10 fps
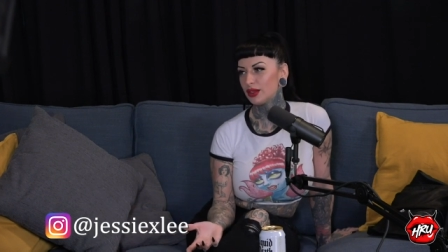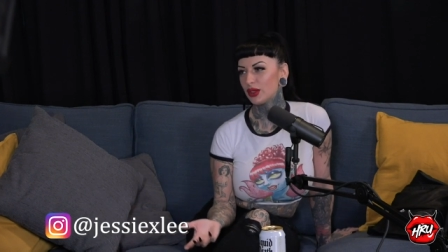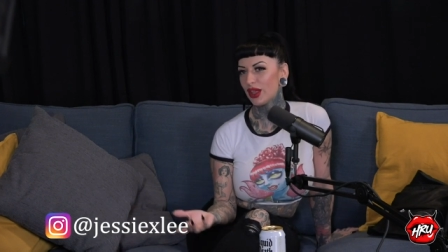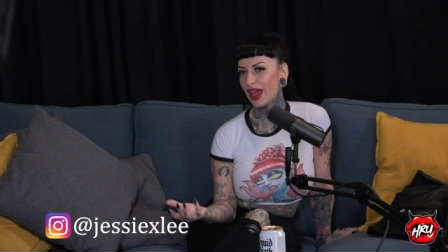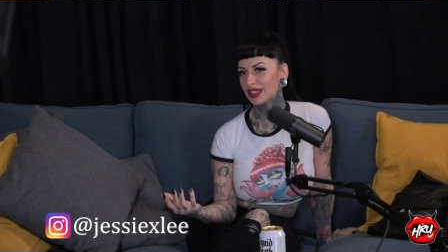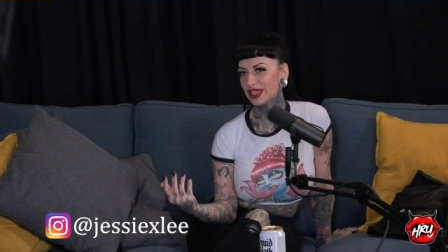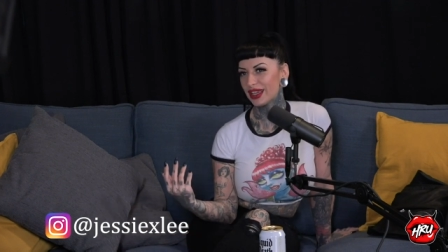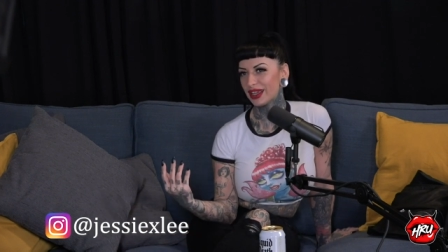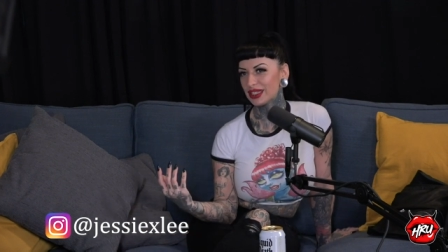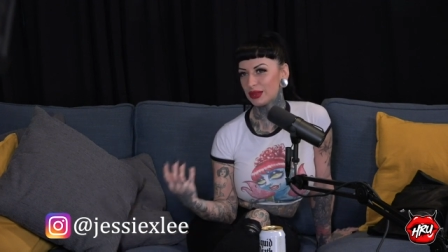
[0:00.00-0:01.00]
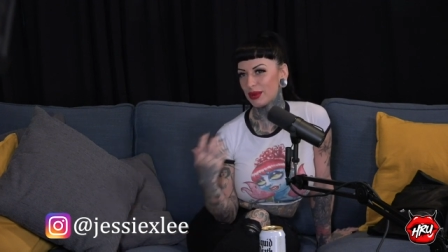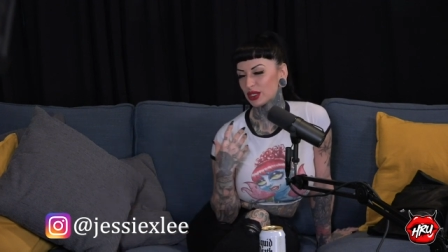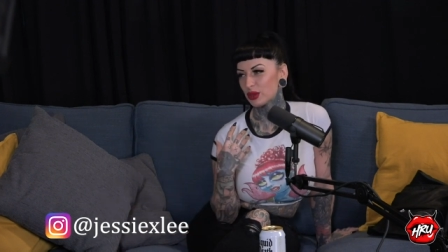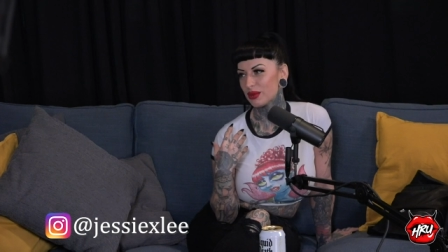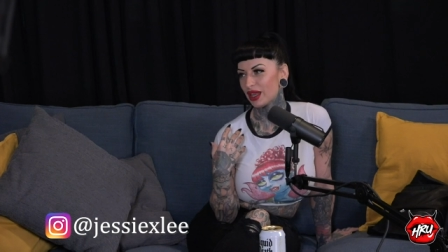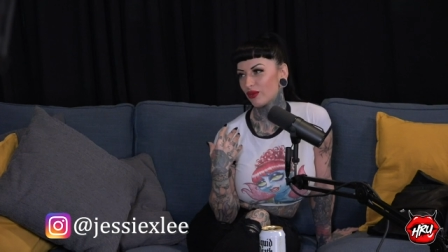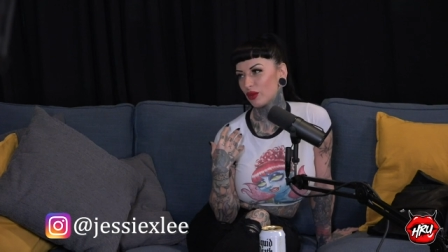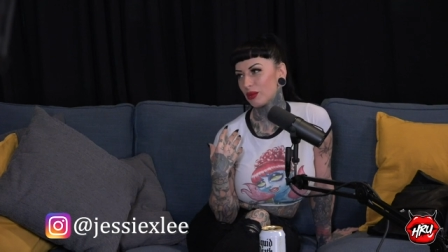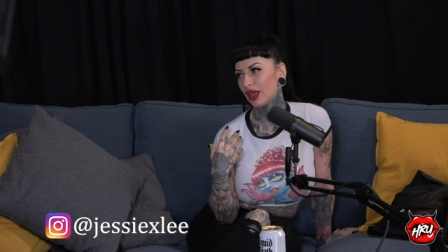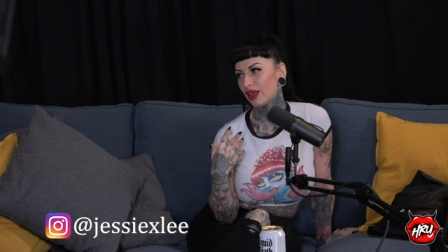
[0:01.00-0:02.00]
Mm-hmm. So that has like a special meaning
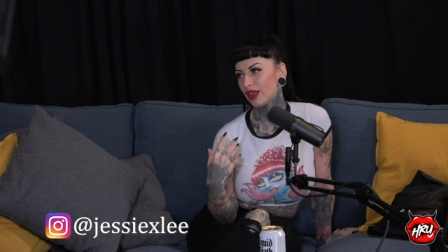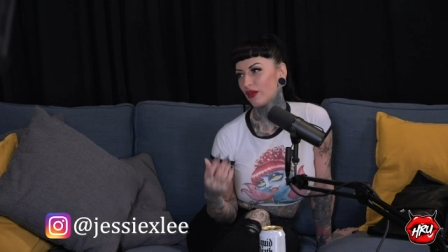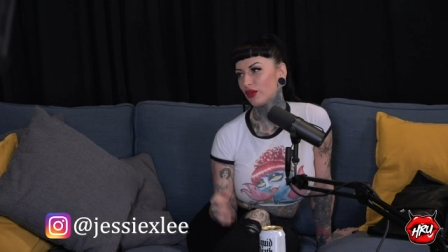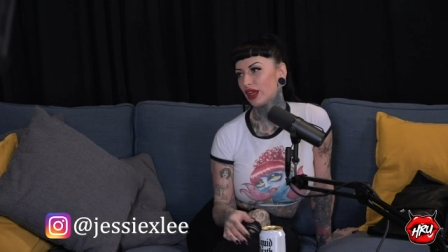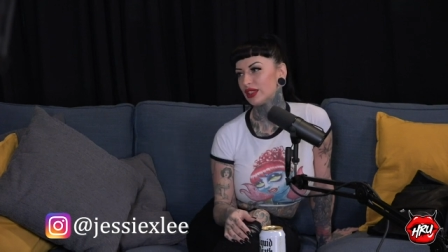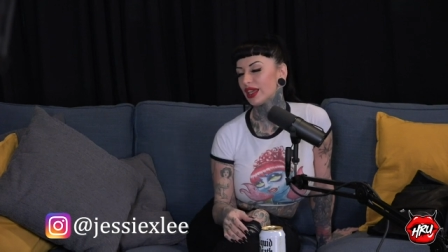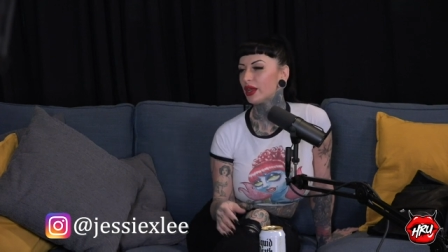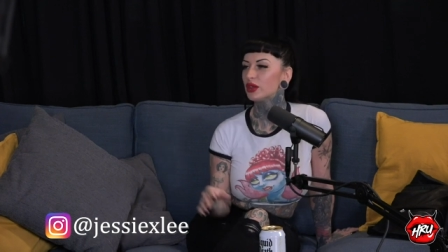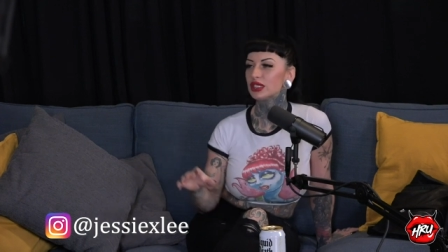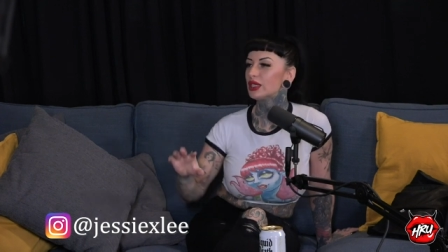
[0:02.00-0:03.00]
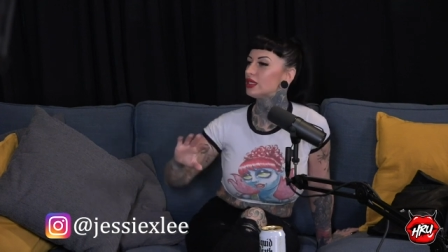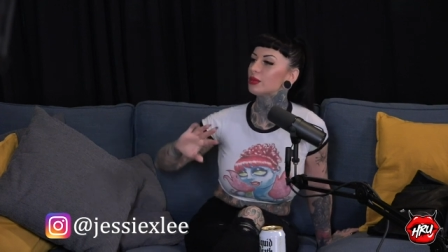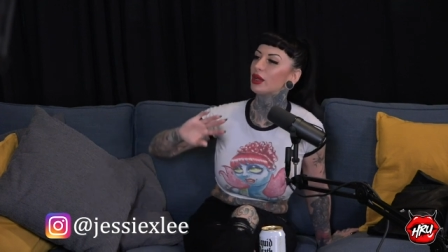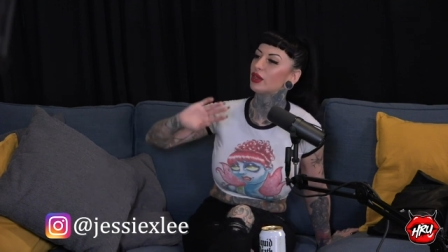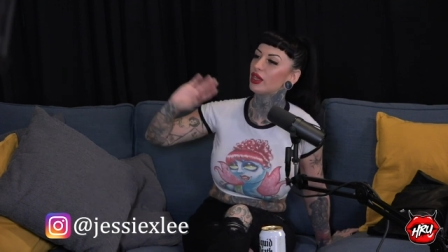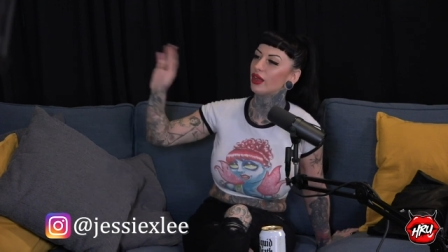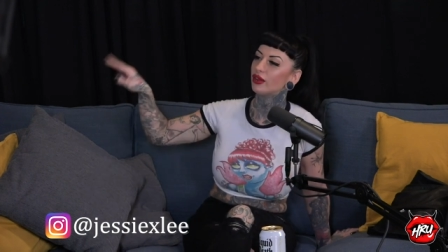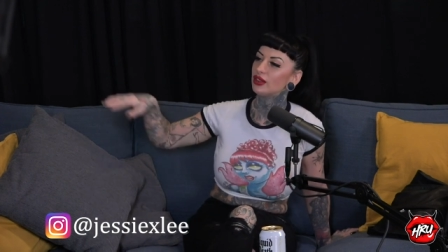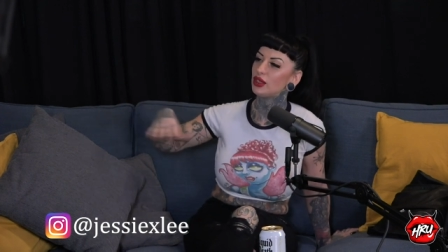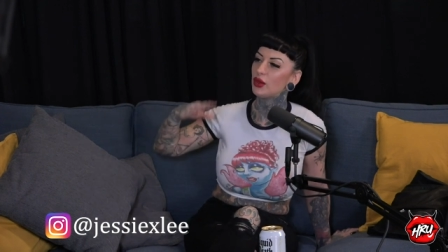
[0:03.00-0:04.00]
for me, that phrase. Wow. I know it's it's about, you
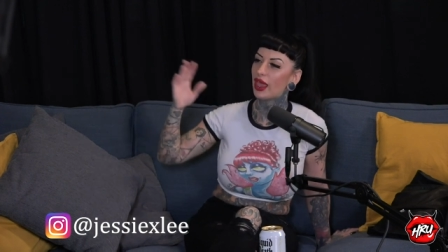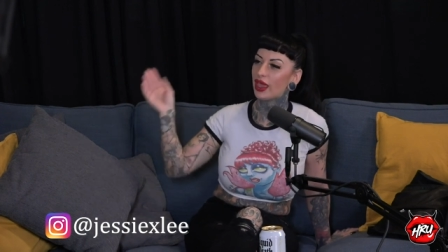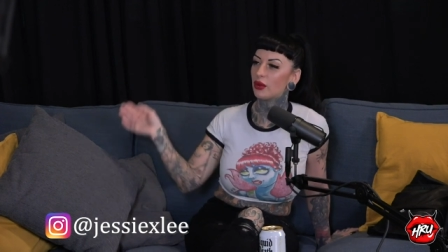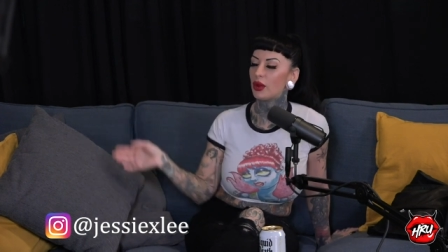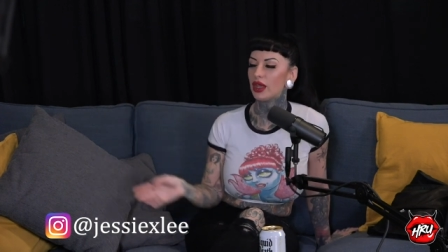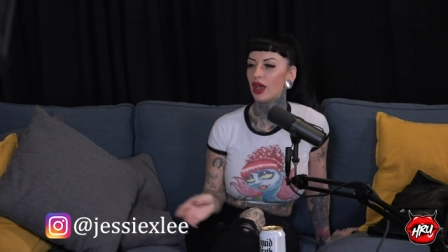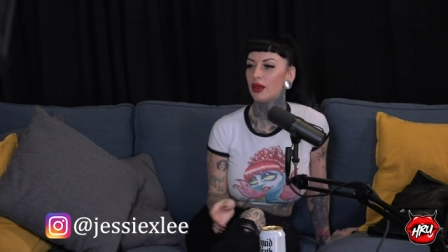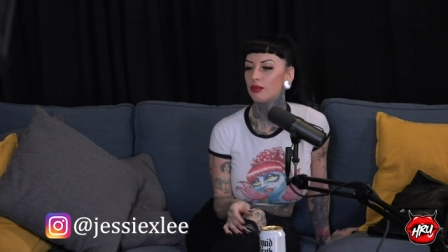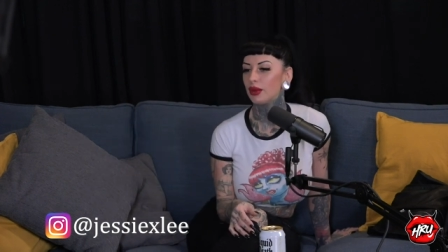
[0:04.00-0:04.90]
know, U K and whatnot.